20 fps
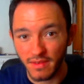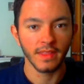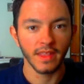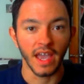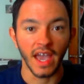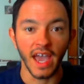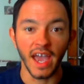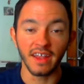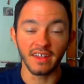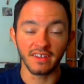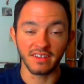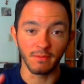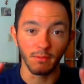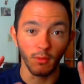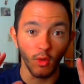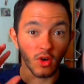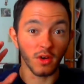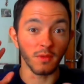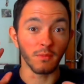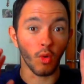And it's a
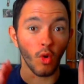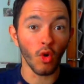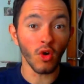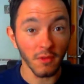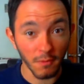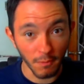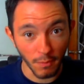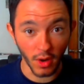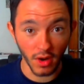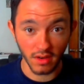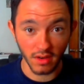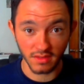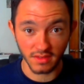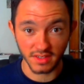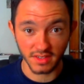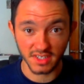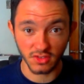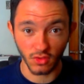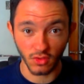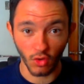more important part of the
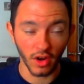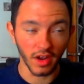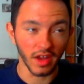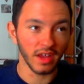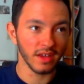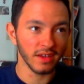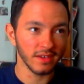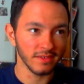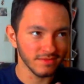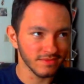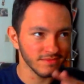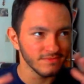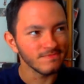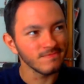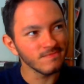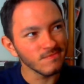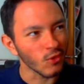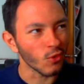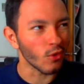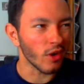story,
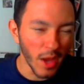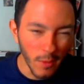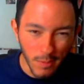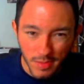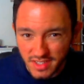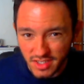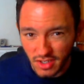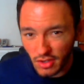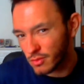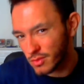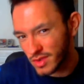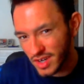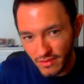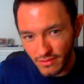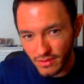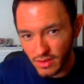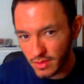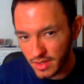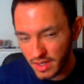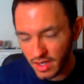or episode, whatever
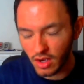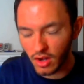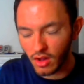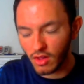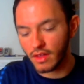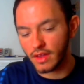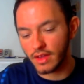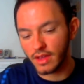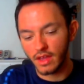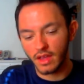you want to call it.